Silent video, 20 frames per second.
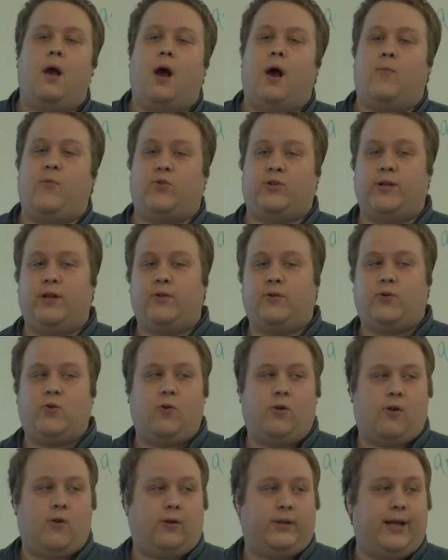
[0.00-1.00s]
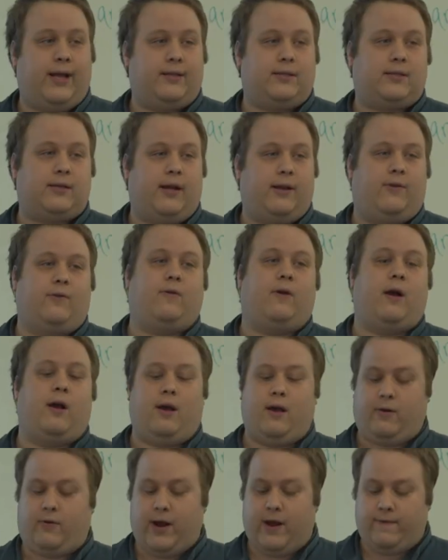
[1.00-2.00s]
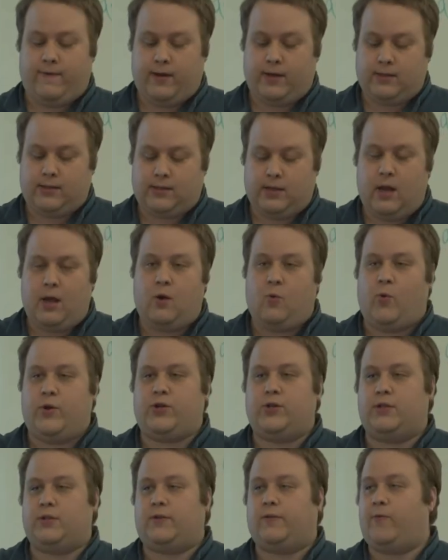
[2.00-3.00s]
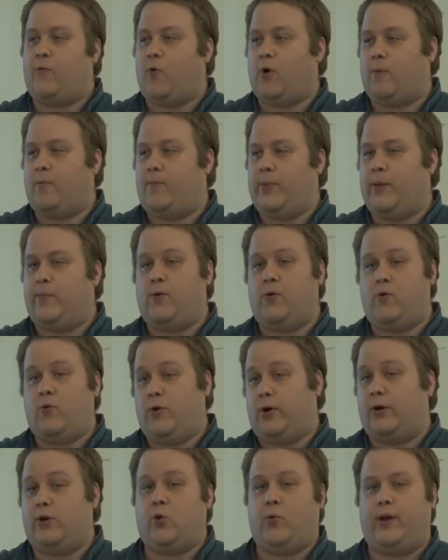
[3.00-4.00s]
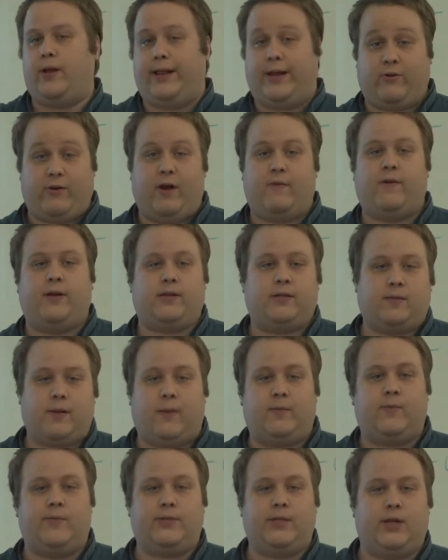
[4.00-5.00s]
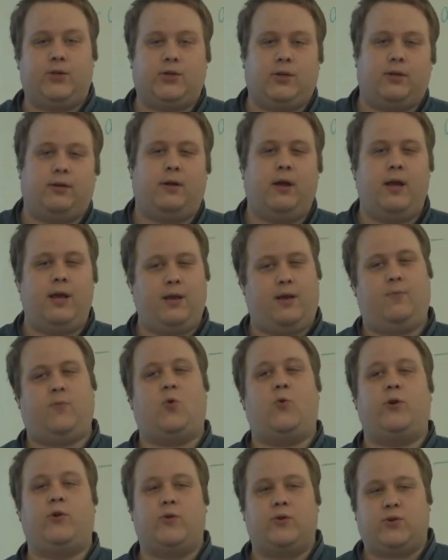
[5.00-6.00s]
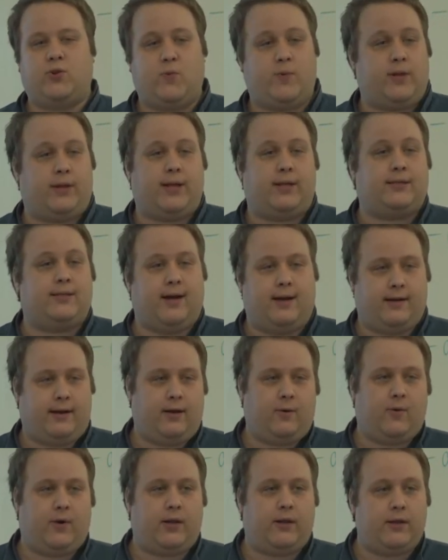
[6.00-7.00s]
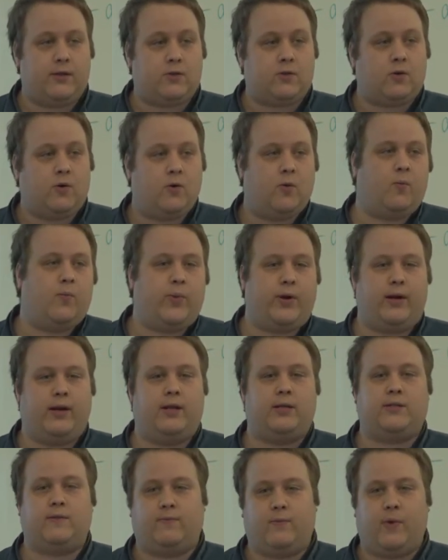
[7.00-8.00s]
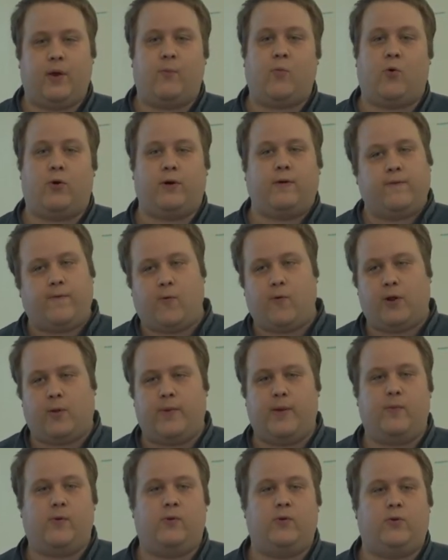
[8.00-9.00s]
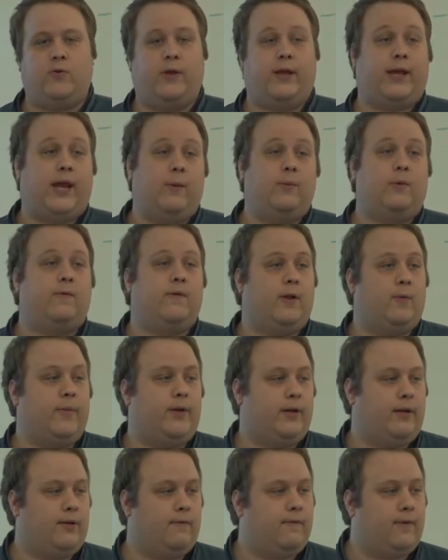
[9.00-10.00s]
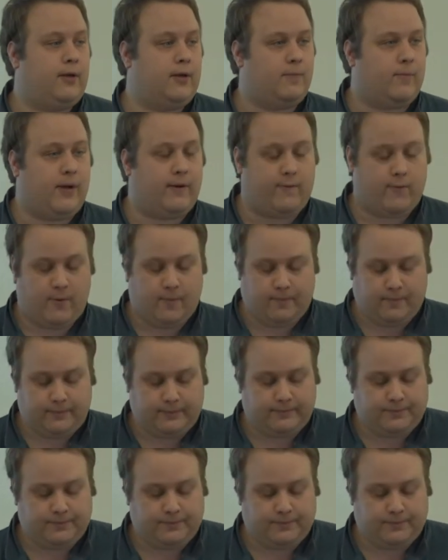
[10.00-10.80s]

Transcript: Um, there's another tool called Nsight uh, Graphics, which is for people who are doing like graphics optimization. I'm going to assume that that's not anyone in this room, but it is important for the people who do like game development on the NVIDIA platform.